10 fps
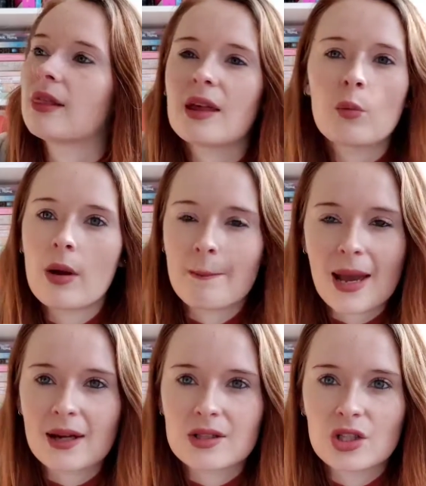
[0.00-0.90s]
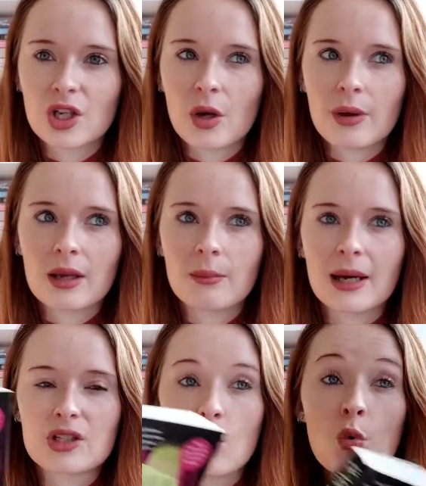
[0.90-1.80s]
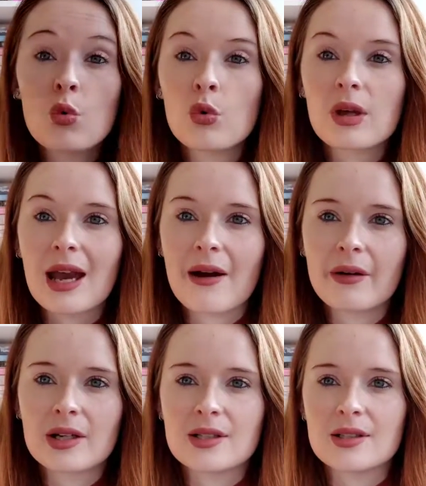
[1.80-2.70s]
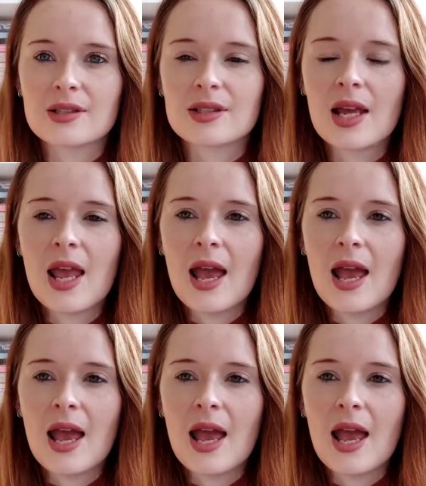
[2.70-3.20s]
It then went back to going back to all the characters